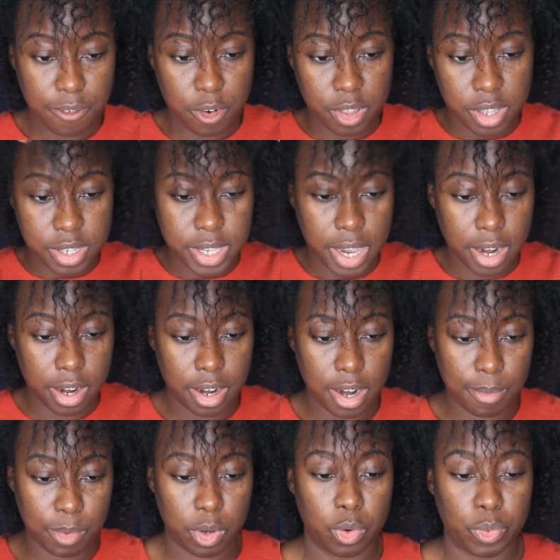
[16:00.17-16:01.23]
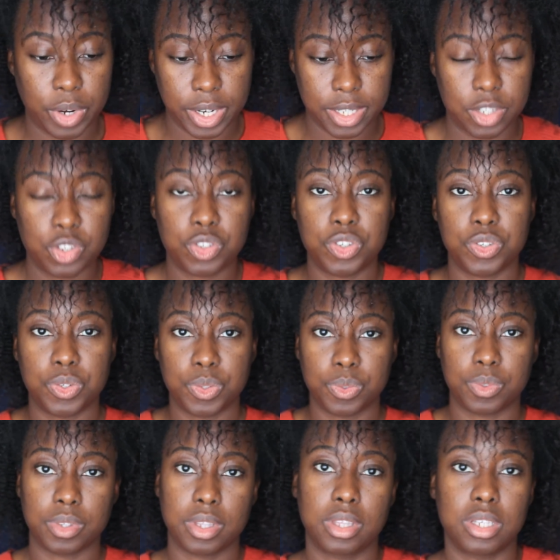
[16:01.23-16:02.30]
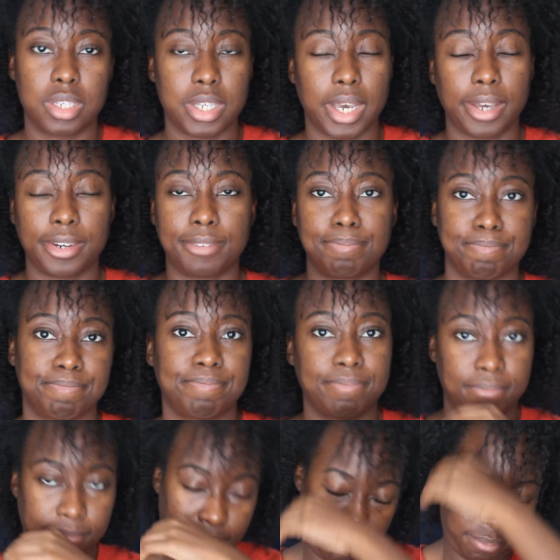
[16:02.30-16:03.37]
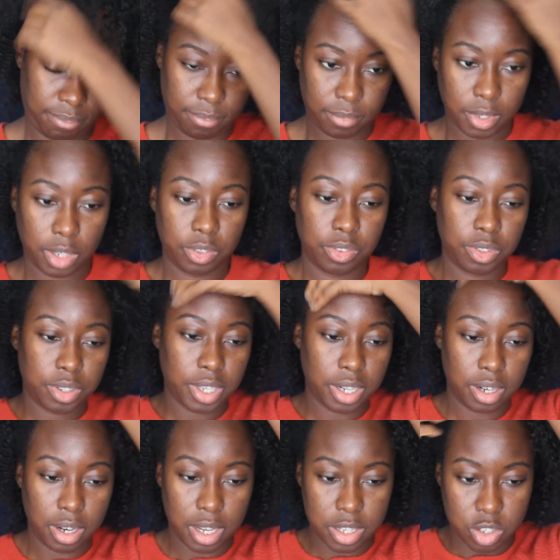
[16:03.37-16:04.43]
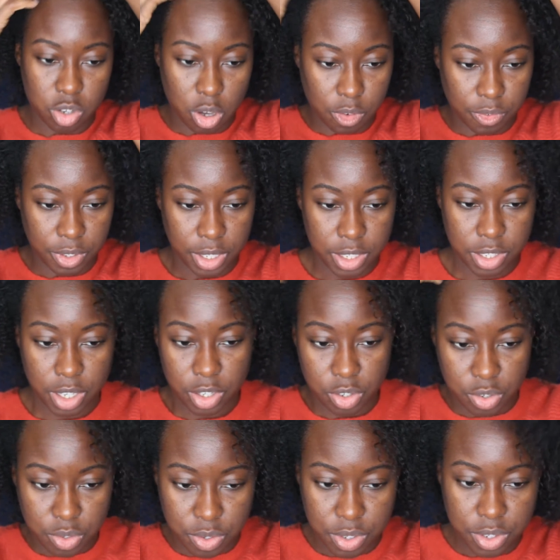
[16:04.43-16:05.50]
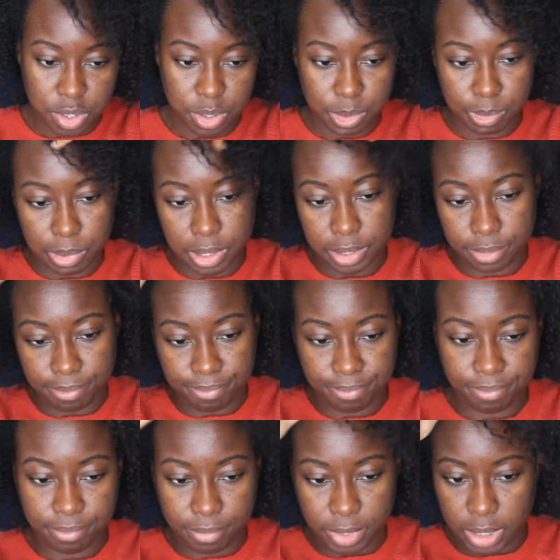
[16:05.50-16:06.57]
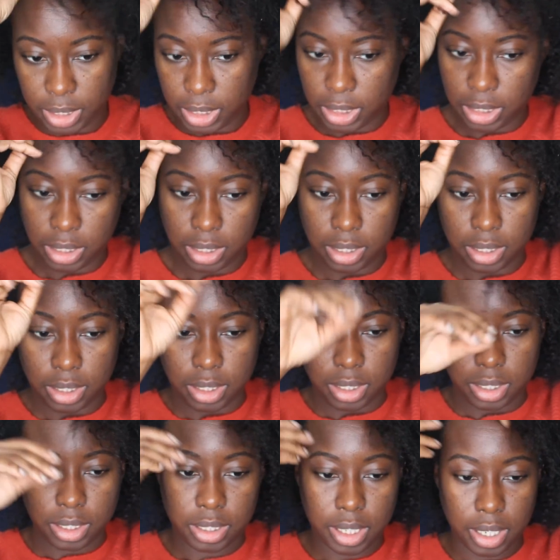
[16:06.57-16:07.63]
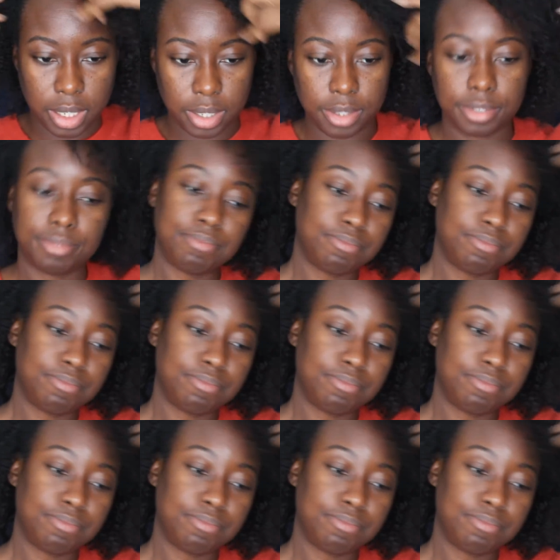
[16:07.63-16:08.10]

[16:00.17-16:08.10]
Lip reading: for this hair I'm gonna wear it to the side. I don't do that as often as I used to, but yeah.